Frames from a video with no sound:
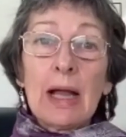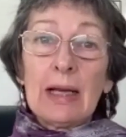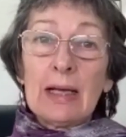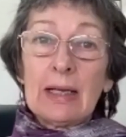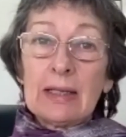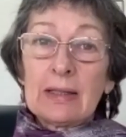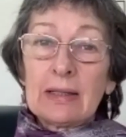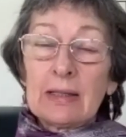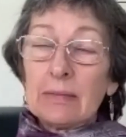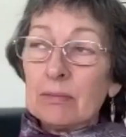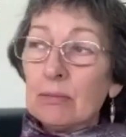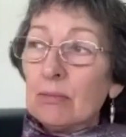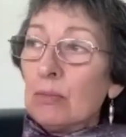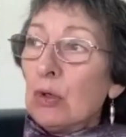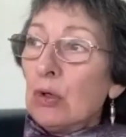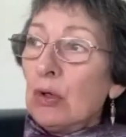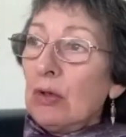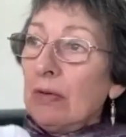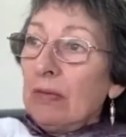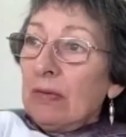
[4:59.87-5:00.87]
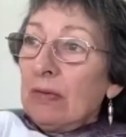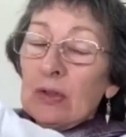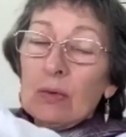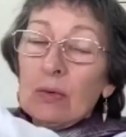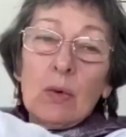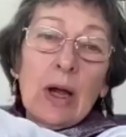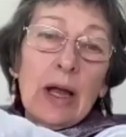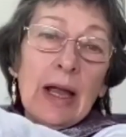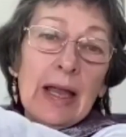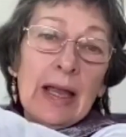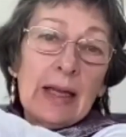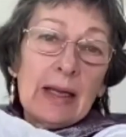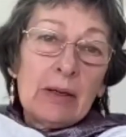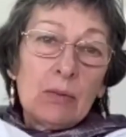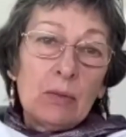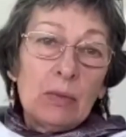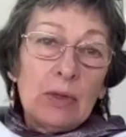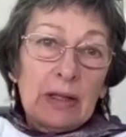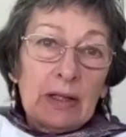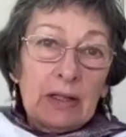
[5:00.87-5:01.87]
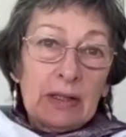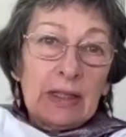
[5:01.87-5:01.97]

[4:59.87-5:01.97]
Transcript: and as it moves away with the